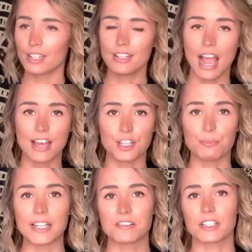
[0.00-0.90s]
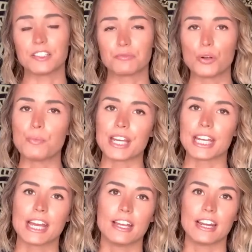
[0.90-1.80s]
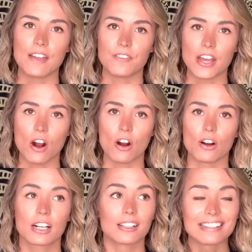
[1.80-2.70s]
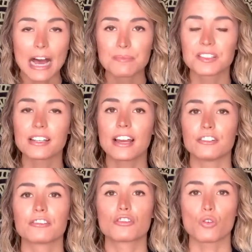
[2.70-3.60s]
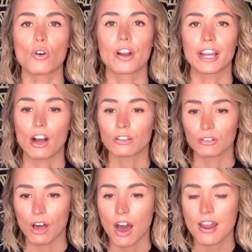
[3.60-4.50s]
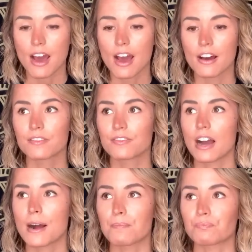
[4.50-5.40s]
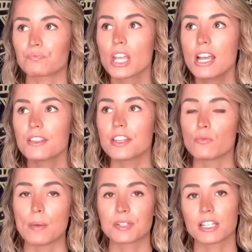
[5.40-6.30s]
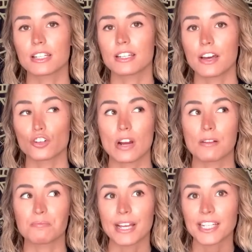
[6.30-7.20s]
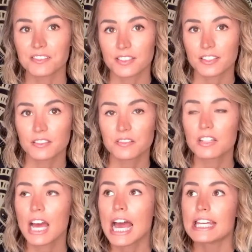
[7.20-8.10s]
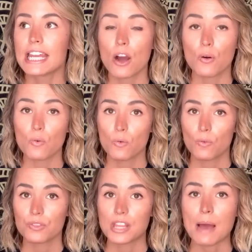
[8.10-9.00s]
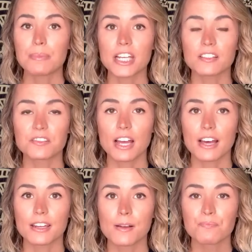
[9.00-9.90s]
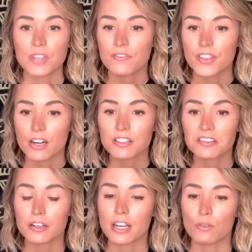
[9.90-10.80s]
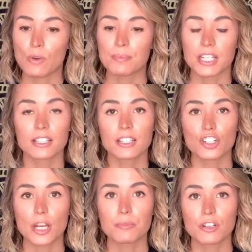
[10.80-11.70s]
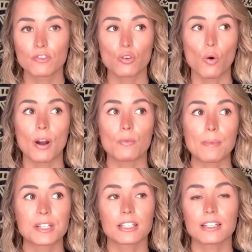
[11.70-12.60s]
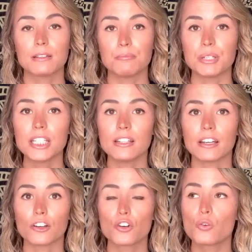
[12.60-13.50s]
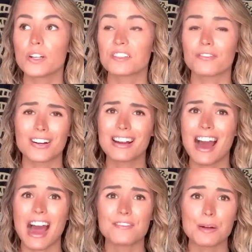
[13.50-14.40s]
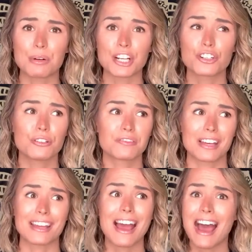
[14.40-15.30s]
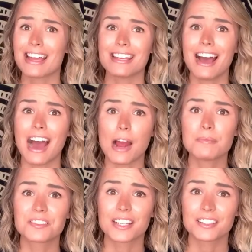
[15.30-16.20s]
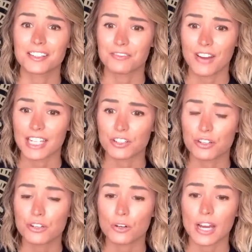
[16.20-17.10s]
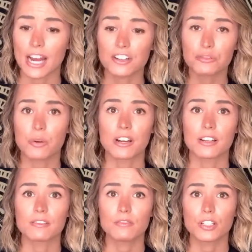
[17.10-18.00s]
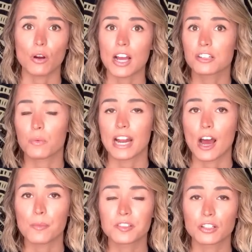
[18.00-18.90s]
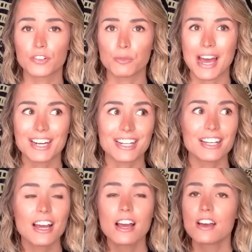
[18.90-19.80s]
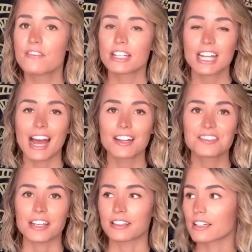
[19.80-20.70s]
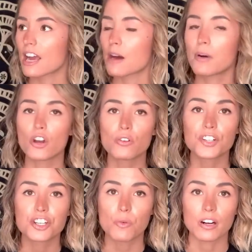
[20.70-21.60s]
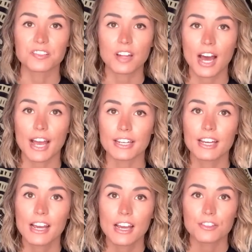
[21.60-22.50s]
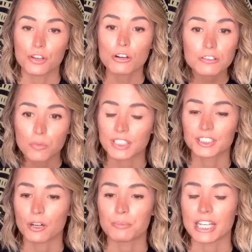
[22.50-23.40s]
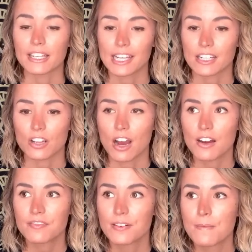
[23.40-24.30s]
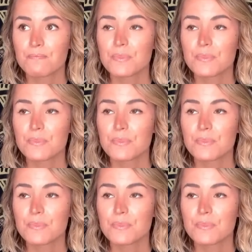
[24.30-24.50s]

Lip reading: And they're basically swooping in and they are collapsing and destroying a lot of the reptilian underground bases. Now, that being said, if there is a reptilian shapeshifter or a reptilian being who is a very high vibration, who's like, yeah, I'm sick of this fight too, and I just want to help serve humanity, fantastic, then come on over to our side. Those ones aren't being kicked off.